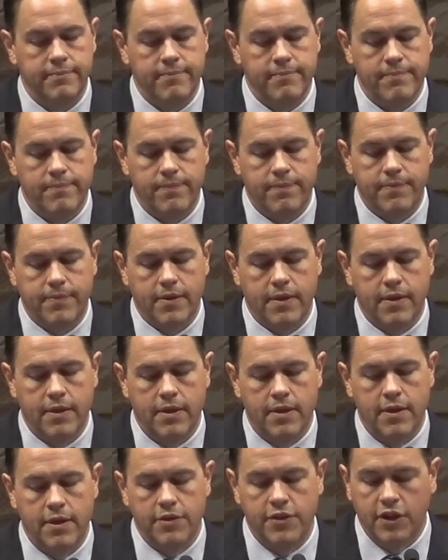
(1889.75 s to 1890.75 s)
The gospel
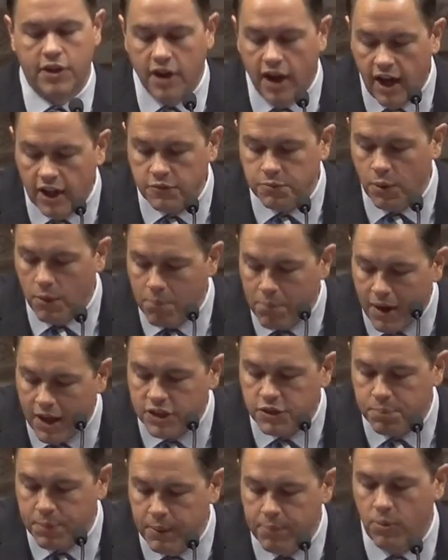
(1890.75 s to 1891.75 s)
must be proclaimed to the
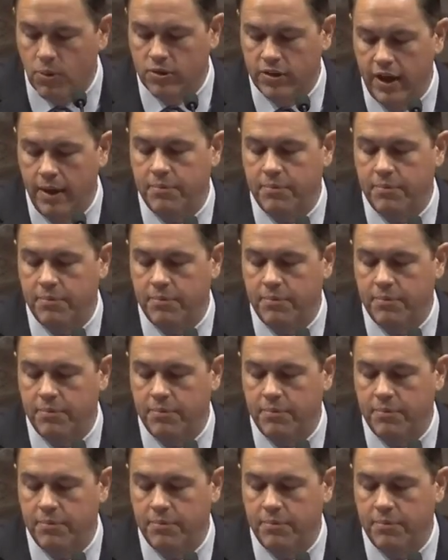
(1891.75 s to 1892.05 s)
nations.